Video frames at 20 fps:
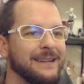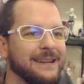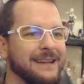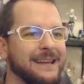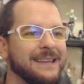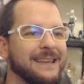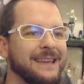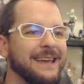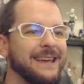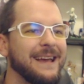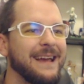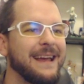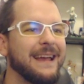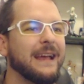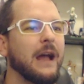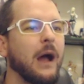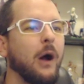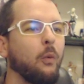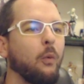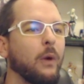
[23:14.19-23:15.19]

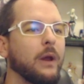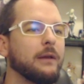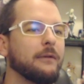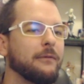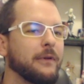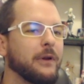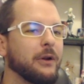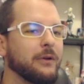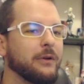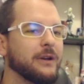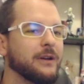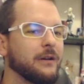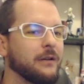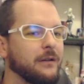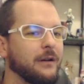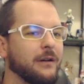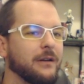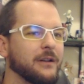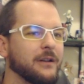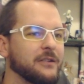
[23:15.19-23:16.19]
He got Wind Fury
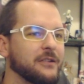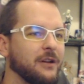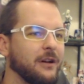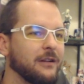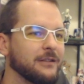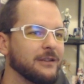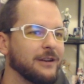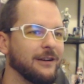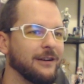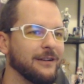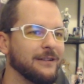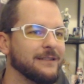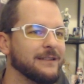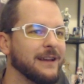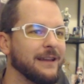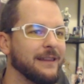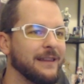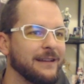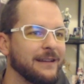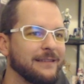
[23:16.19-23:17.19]
on a taunt card.
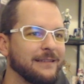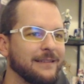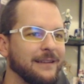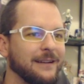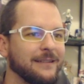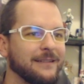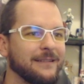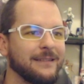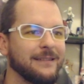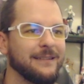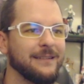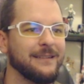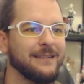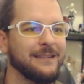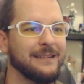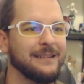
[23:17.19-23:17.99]
Yeah, that sucks.